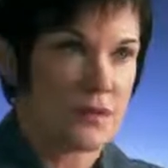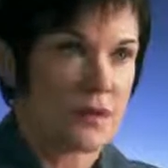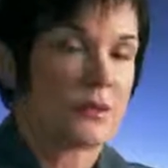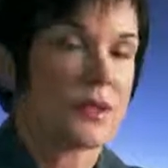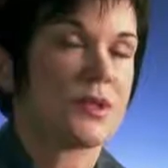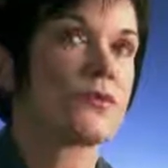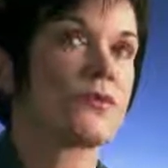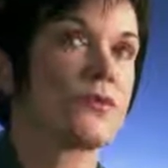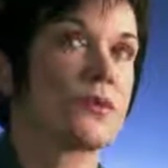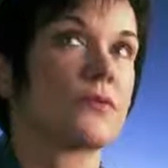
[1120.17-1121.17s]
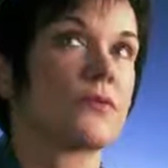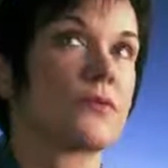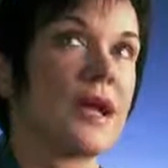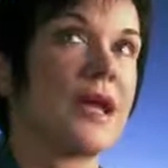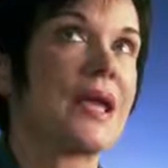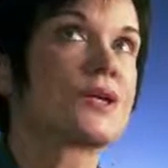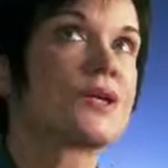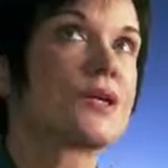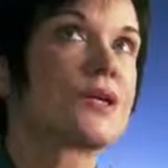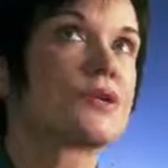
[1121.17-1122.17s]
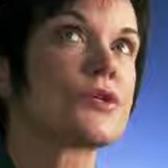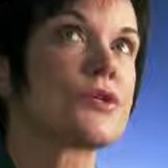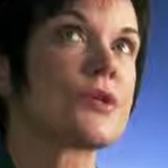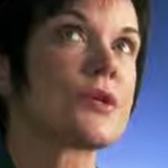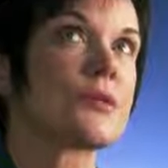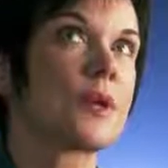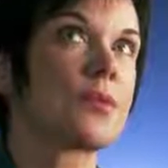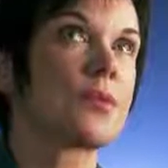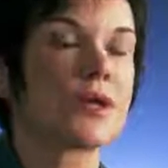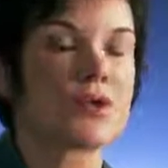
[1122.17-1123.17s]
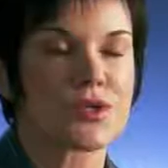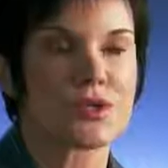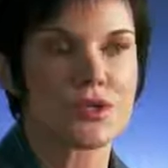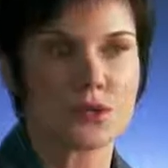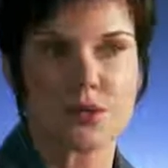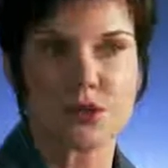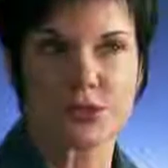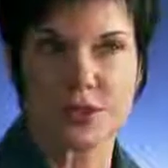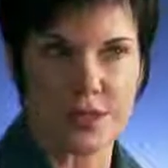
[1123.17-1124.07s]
I mean, you've had 18 years to think about why your sister would do